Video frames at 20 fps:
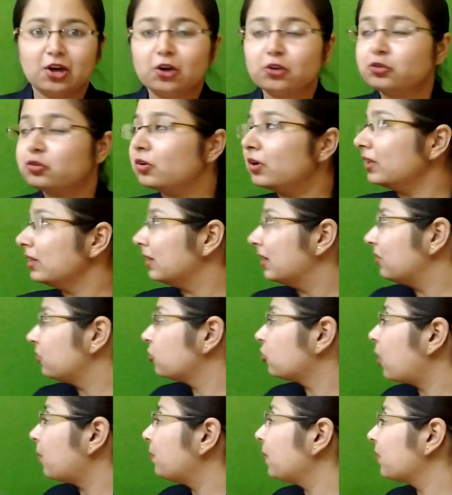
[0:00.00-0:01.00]
So, in this
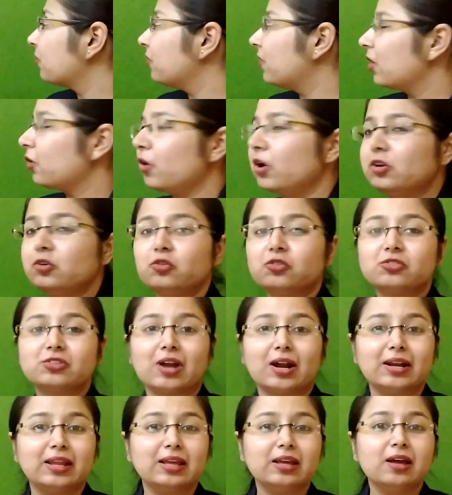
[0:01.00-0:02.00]
topic we are going to
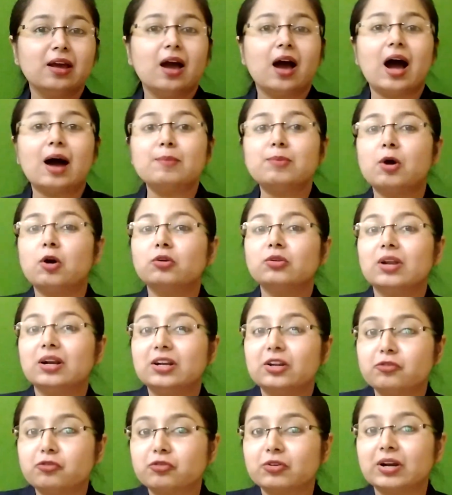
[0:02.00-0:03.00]
study about the
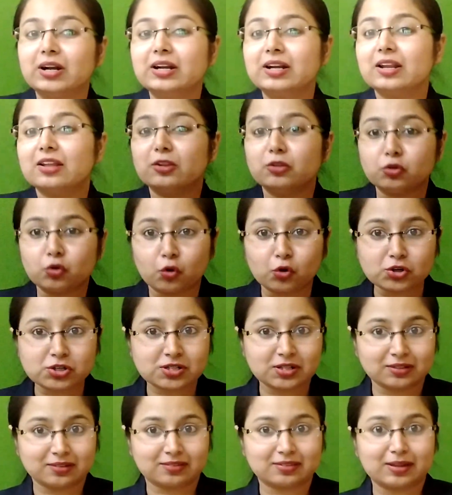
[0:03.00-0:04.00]
different
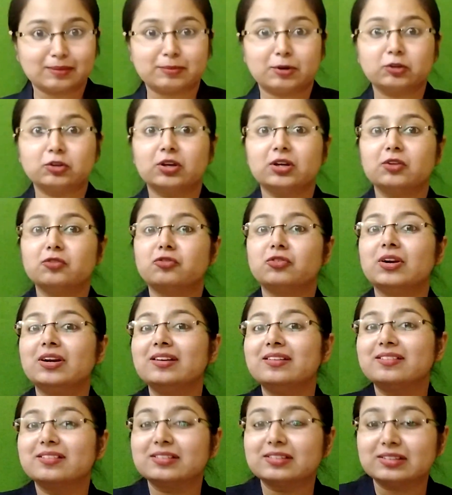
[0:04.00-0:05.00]
notions, about the
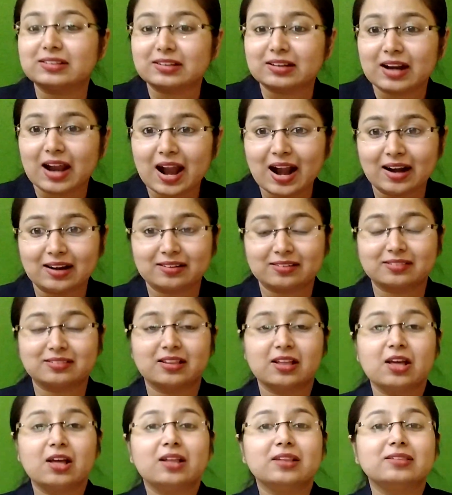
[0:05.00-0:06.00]
different strands
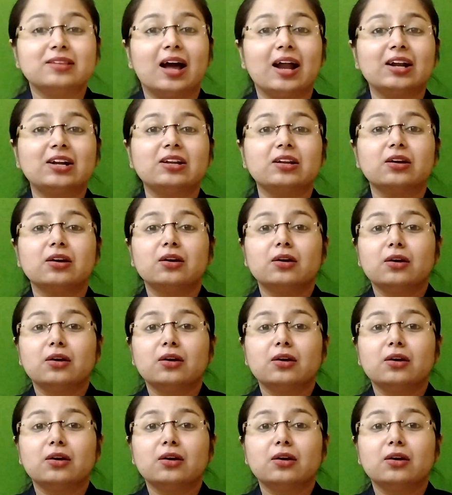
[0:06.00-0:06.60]
that